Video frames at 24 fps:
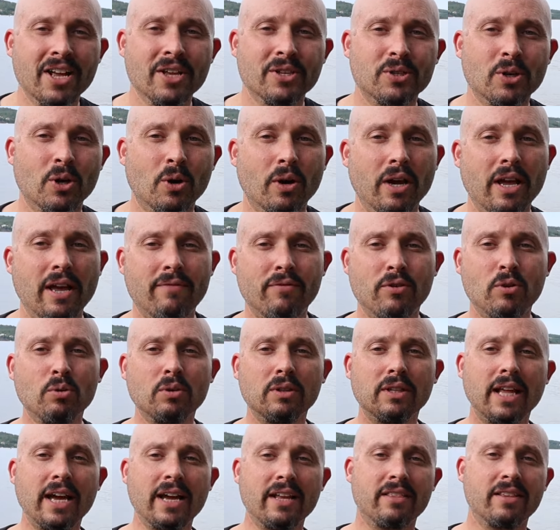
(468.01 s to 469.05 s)
So if you
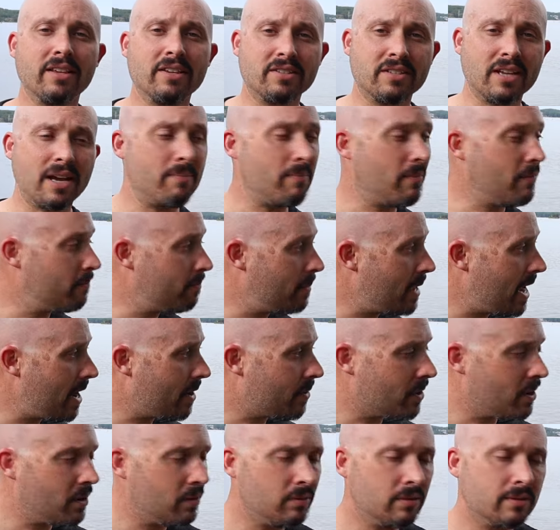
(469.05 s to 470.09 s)
like this type of
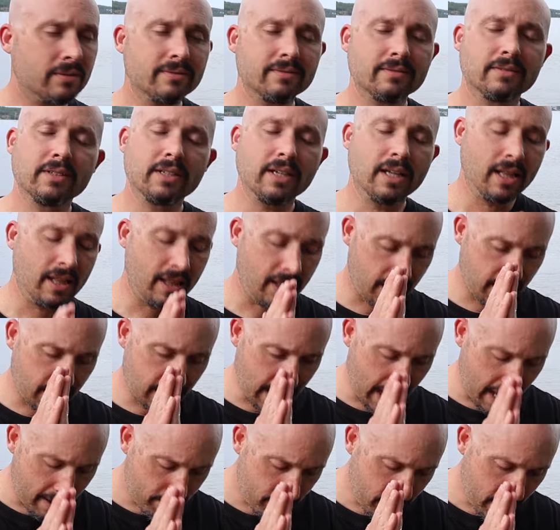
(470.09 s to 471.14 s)
background,
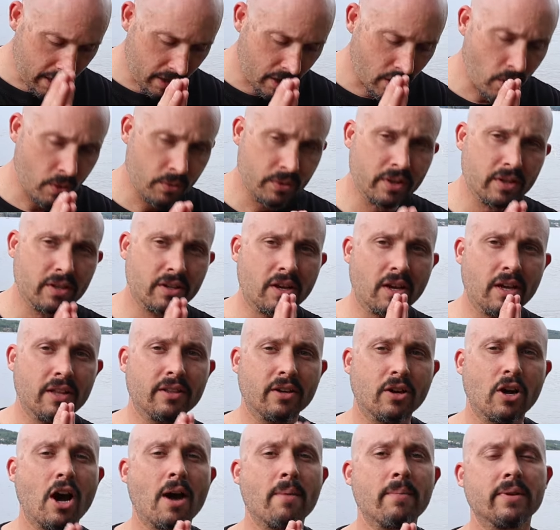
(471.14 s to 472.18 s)
let me know in the, in
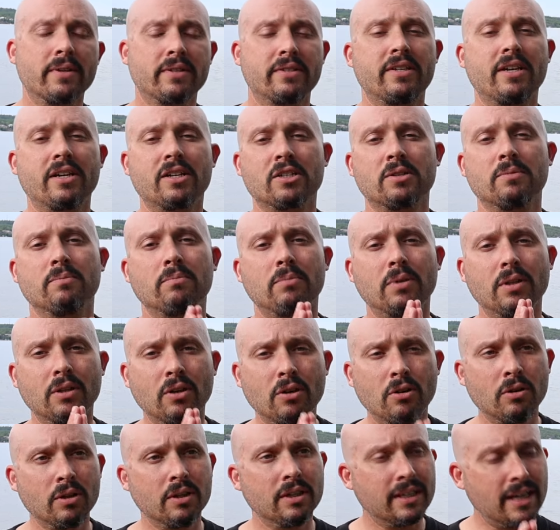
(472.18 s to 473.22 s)
the comment section
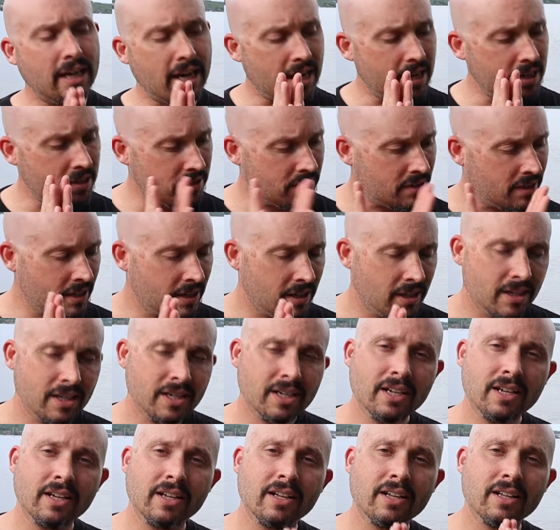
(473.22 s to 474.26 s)
below, guys.
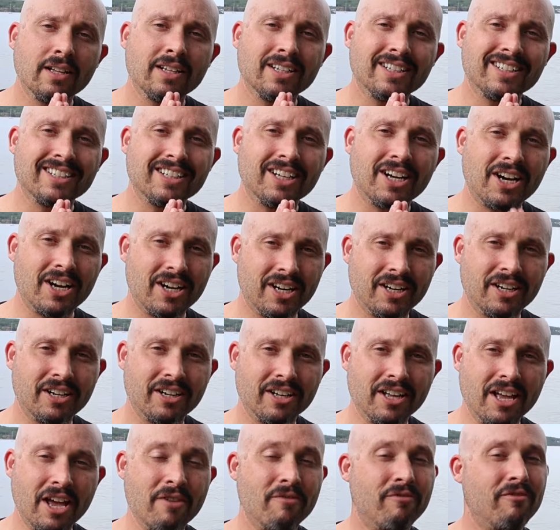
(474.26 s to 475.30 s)

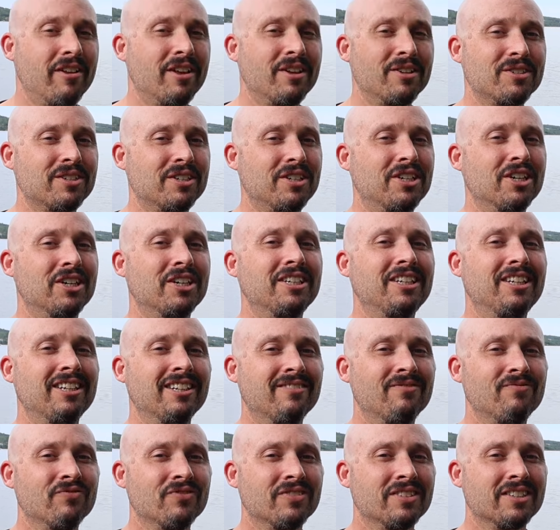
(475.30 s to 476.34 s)
It feels good
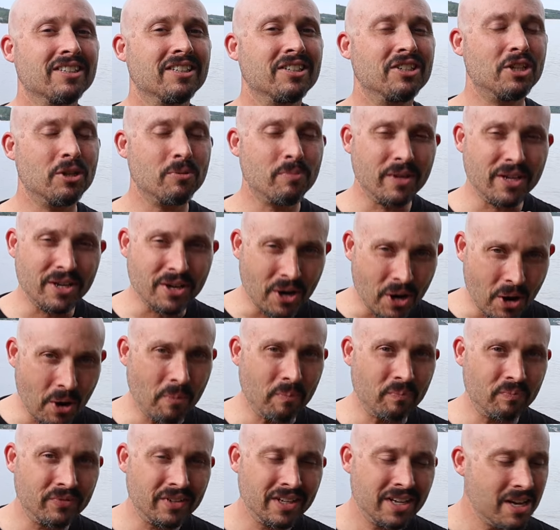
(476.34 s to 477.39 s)
to be
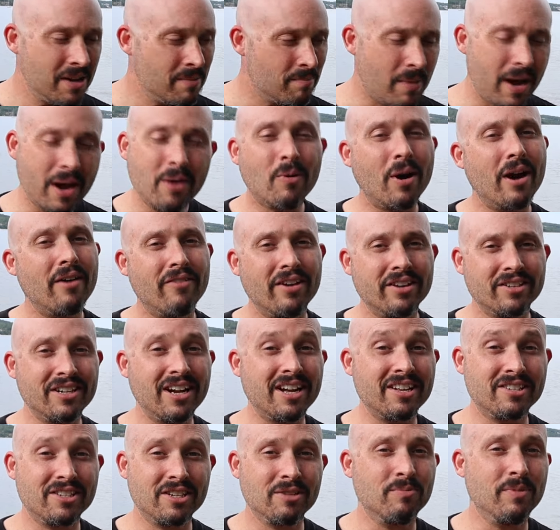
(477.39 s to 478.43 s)
home. My wife has
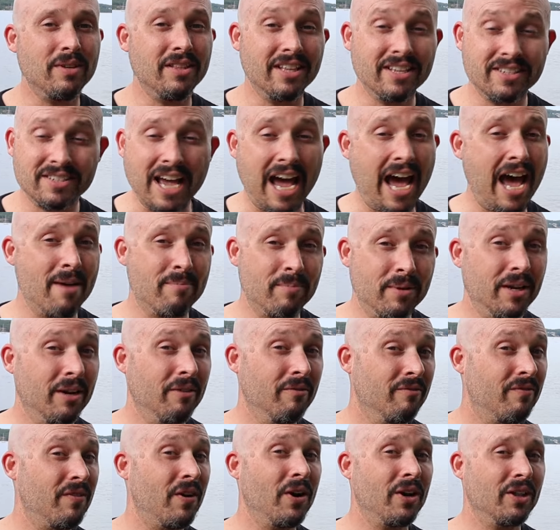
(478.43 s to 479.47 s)
not seen me this happy in a
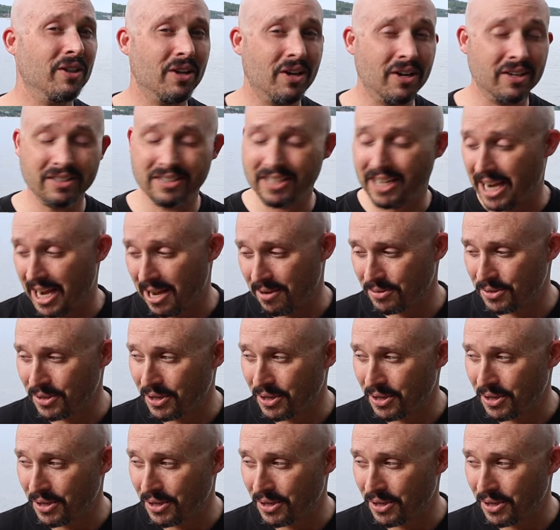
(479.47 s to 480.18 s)
very long time.